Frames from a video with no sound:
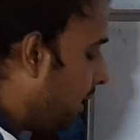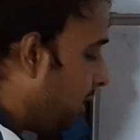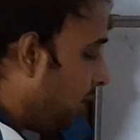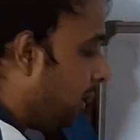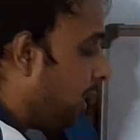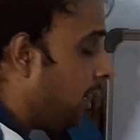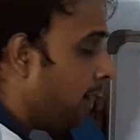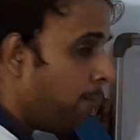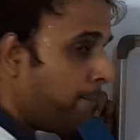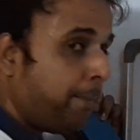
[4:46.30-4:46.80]

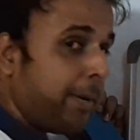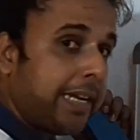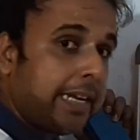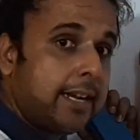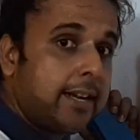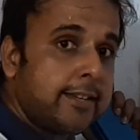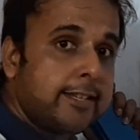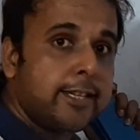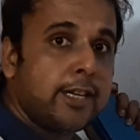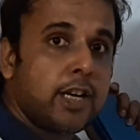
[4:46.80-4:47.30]
the
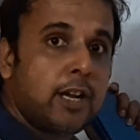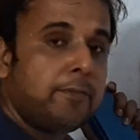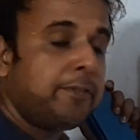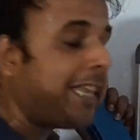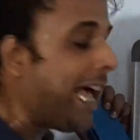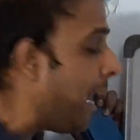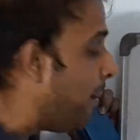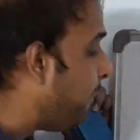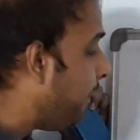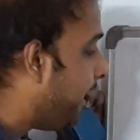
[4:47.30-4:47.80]
precursor of
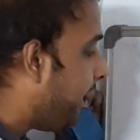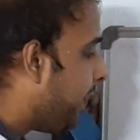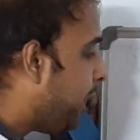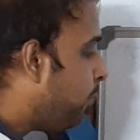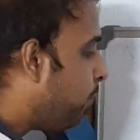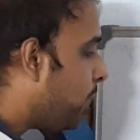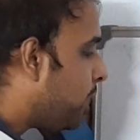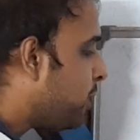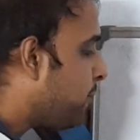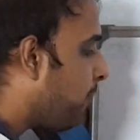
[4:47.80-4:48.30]
thymidine
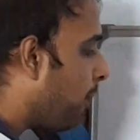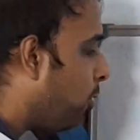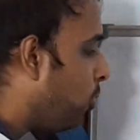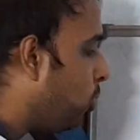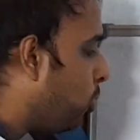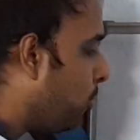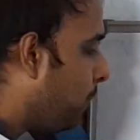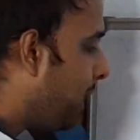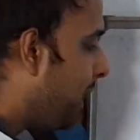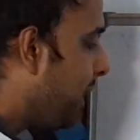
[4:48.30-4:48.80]
was found
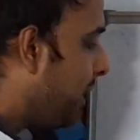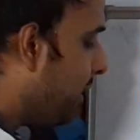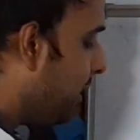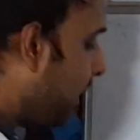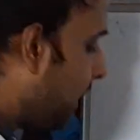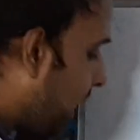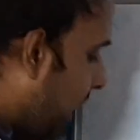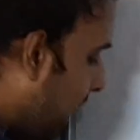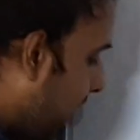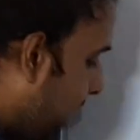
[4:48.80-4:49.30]
to be
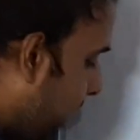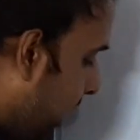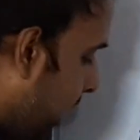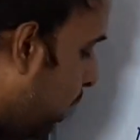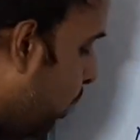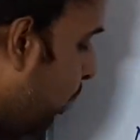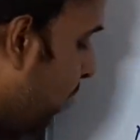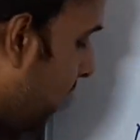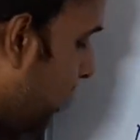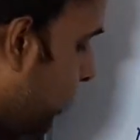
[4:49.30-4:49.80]
an
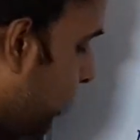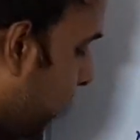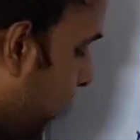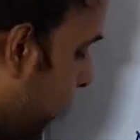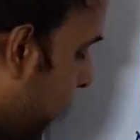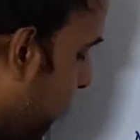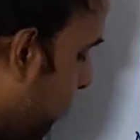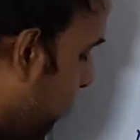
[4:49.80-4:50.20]
uracil.